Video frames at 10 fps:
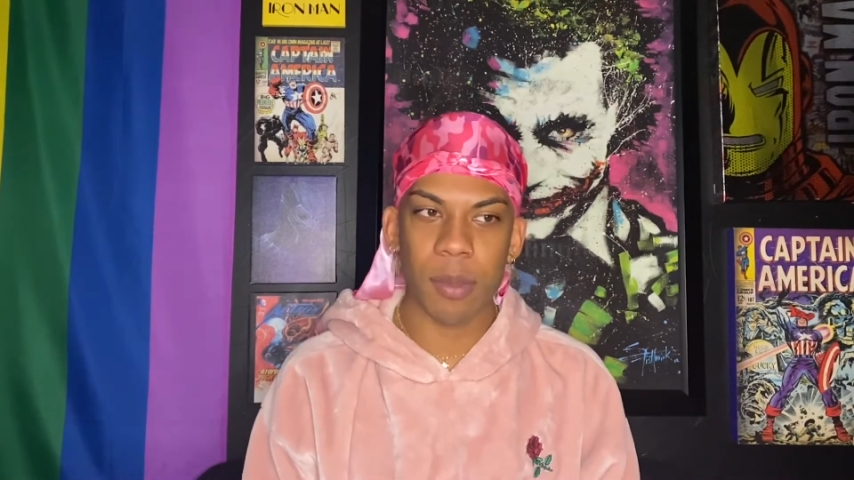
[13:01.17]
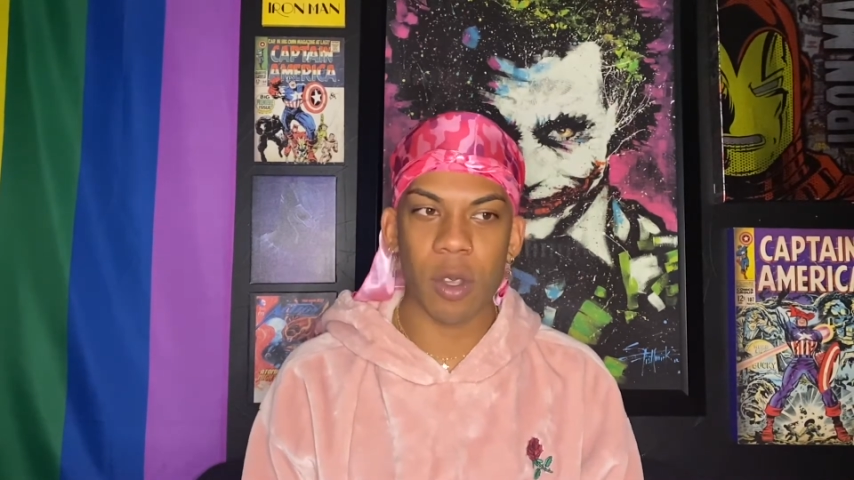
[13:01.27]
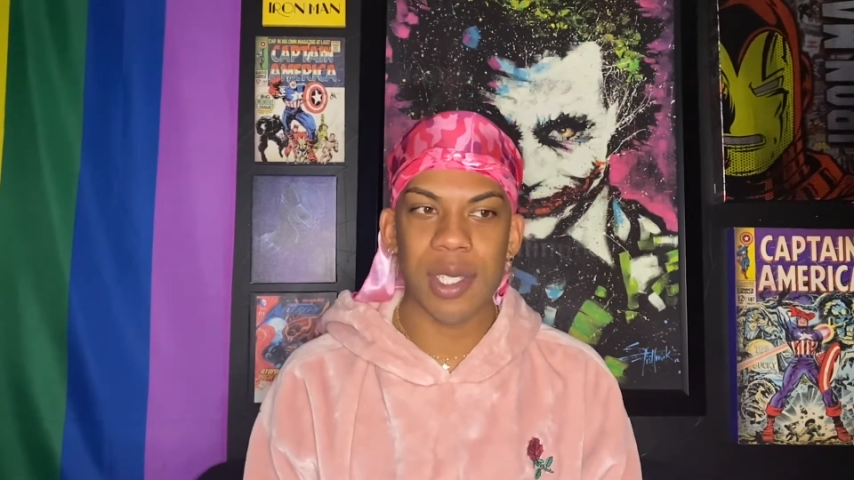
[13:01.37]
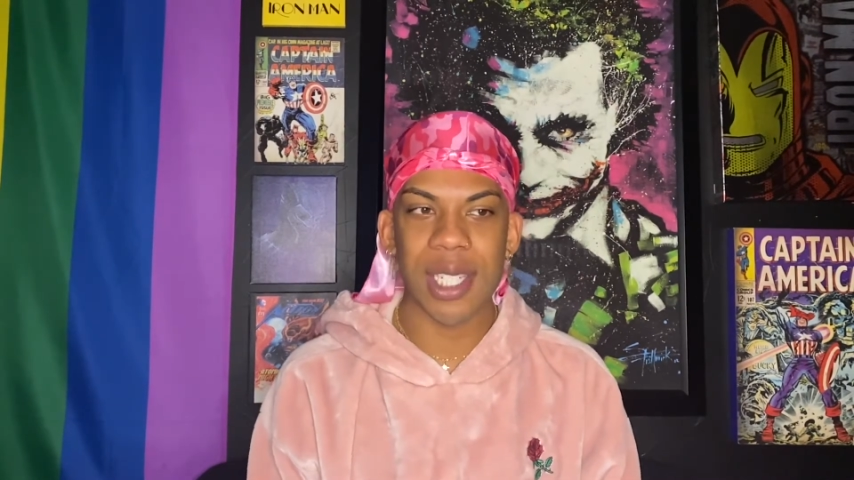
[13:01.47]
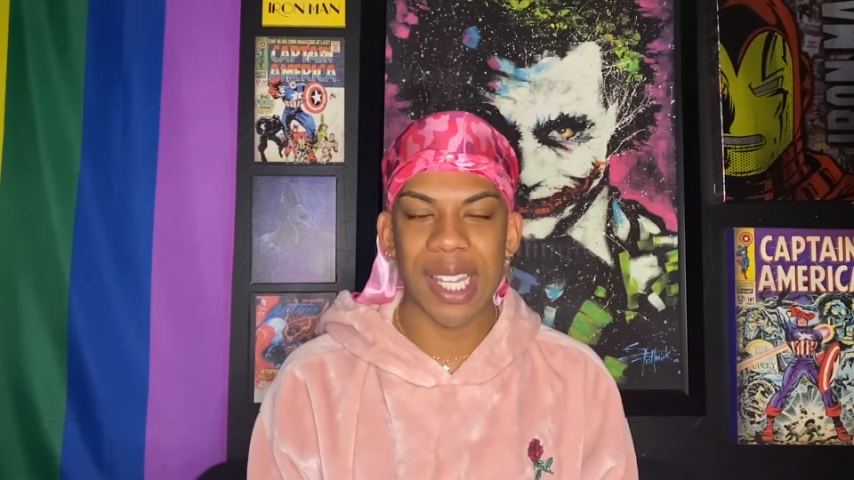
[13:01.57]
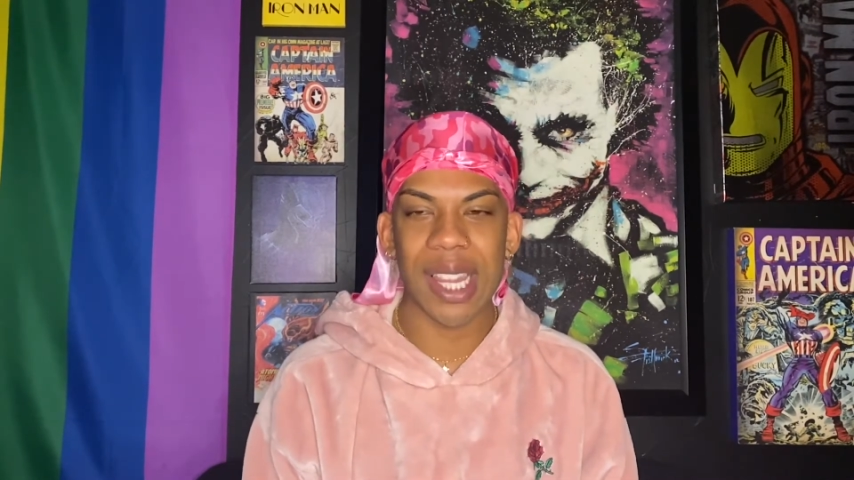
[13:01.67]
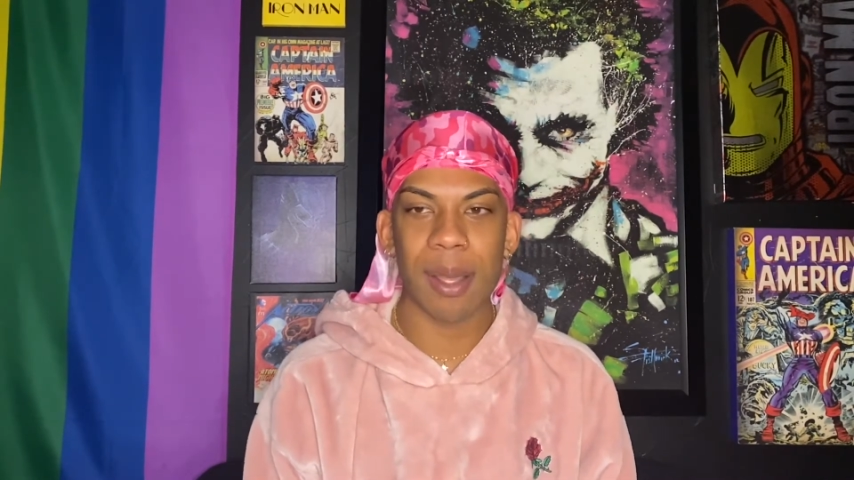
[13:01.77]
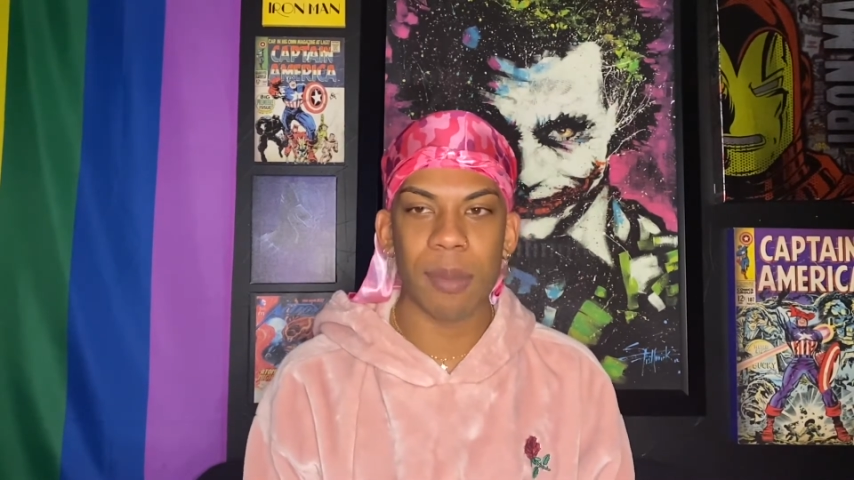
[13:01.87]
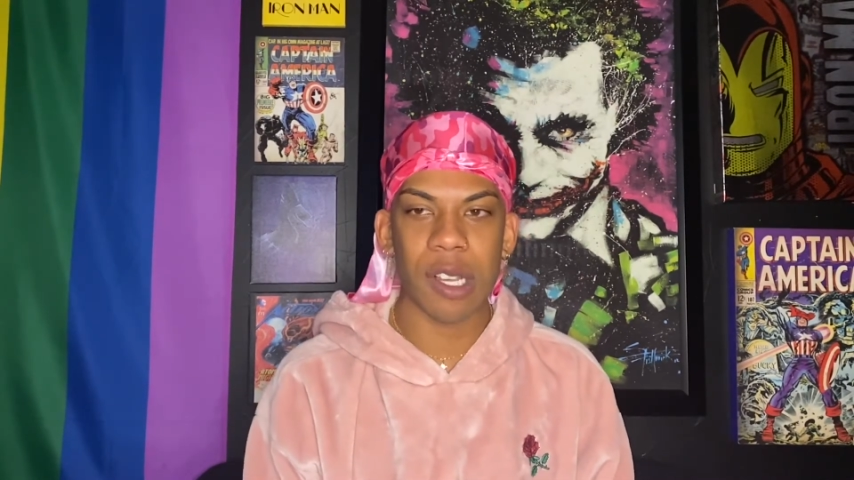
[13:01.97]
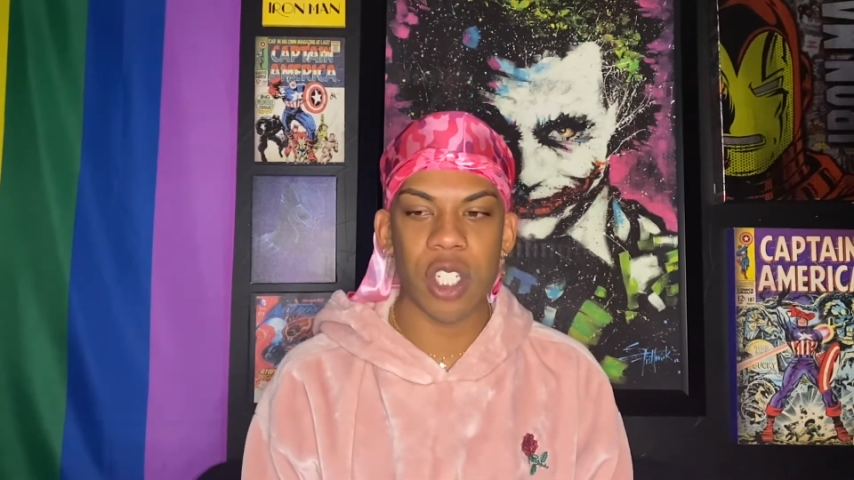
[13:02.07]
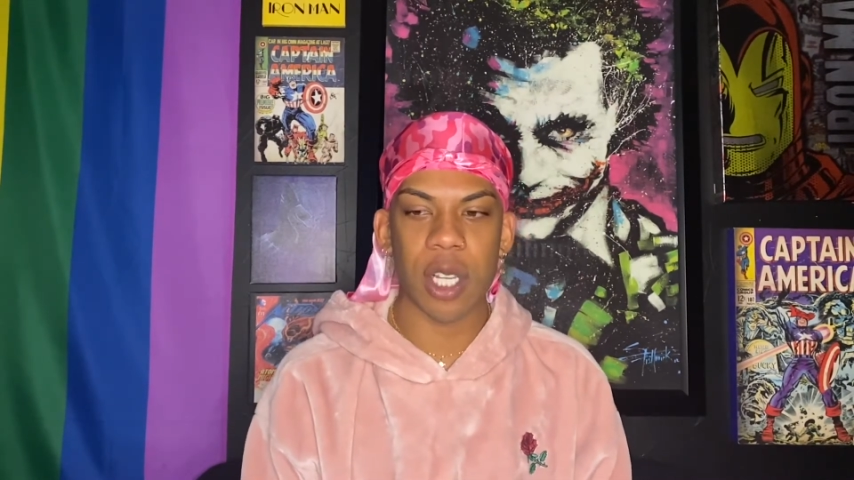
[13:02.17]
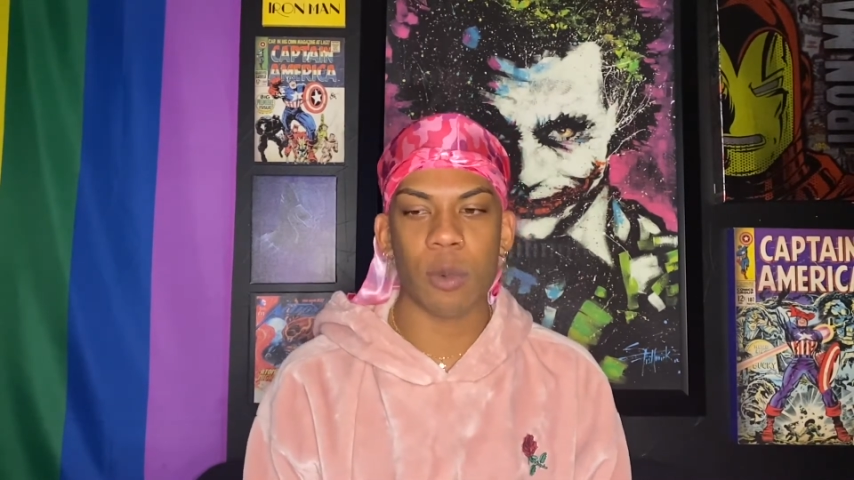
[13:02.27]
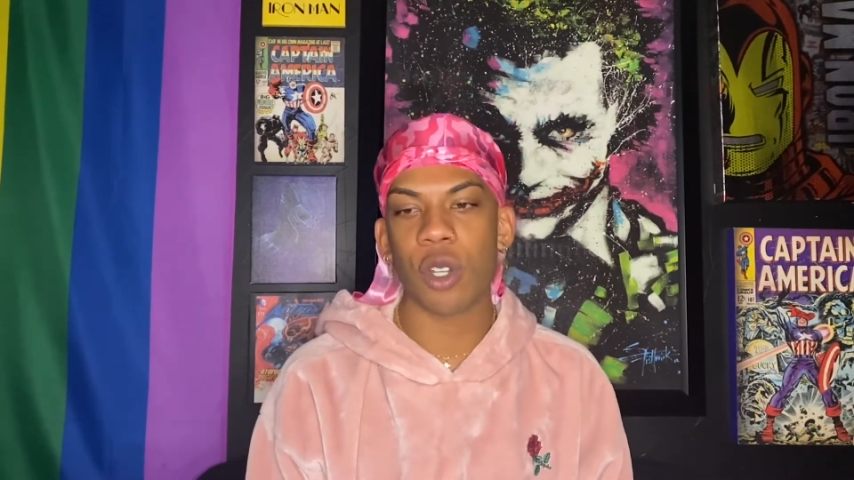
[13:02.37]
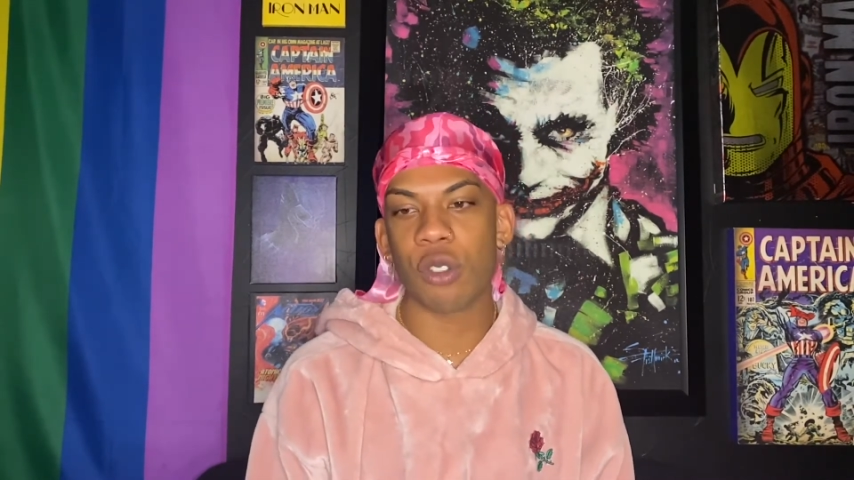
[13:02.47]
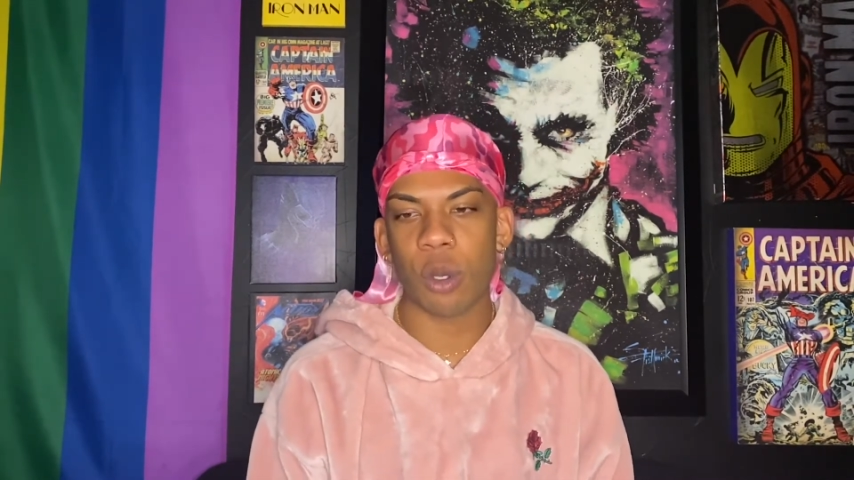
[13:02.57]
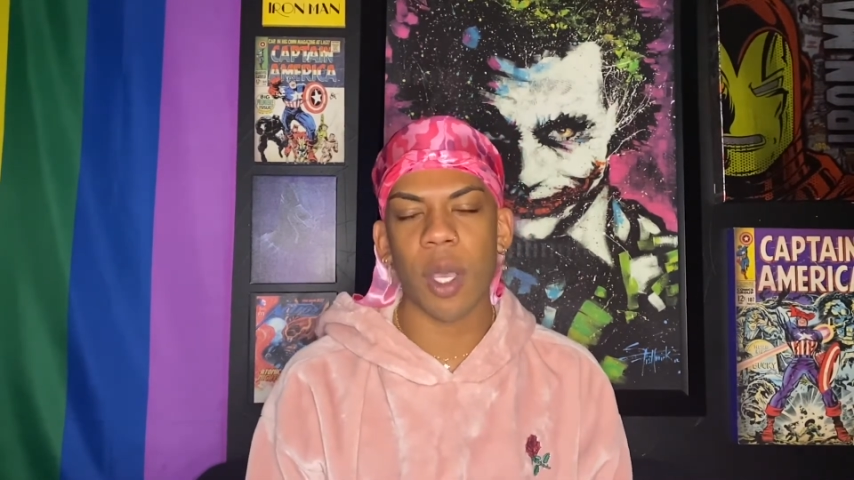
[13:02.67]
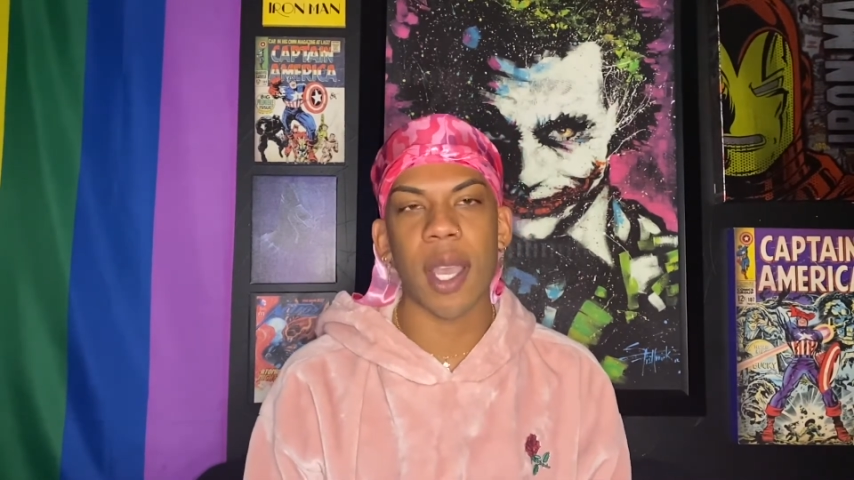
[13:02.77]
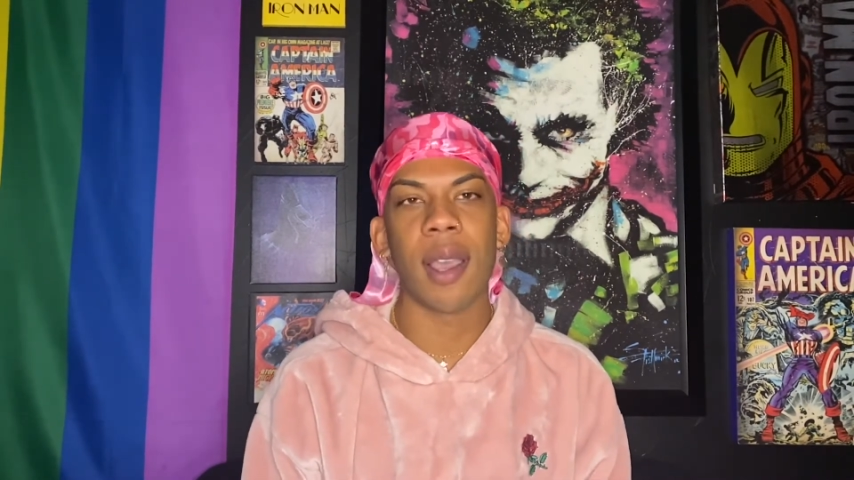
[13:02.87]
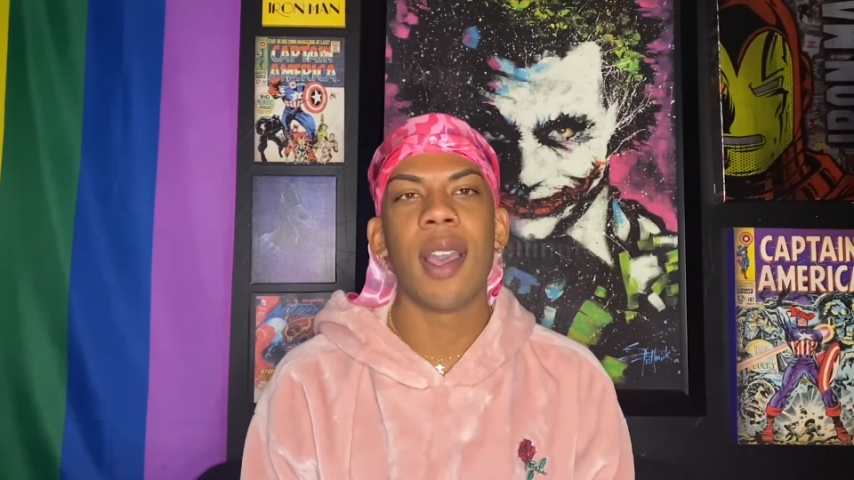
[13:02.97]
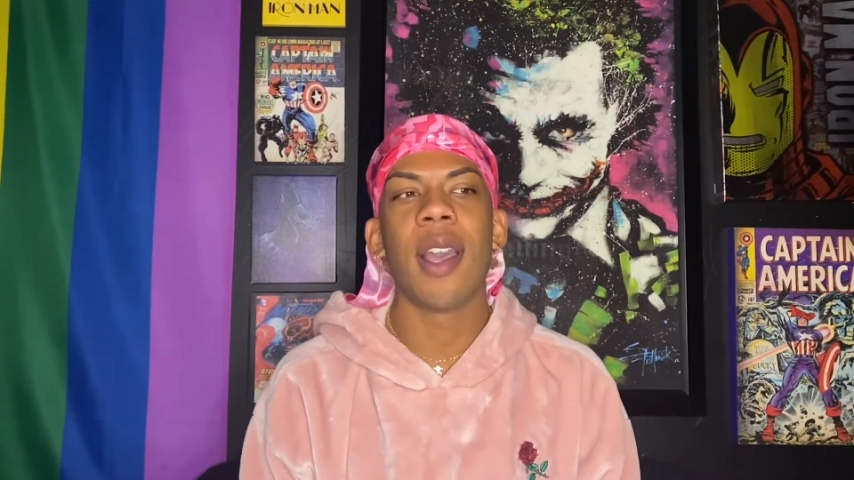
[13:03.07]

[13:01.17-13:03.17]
He goes, "Nothing much. Like, what are you doing?"